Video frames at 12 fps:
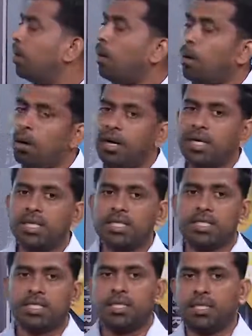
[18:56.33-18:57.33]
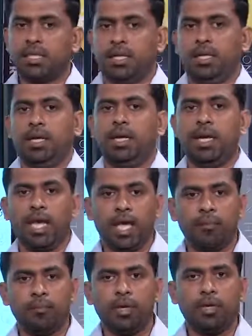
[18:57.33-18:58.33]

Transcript: owner's name,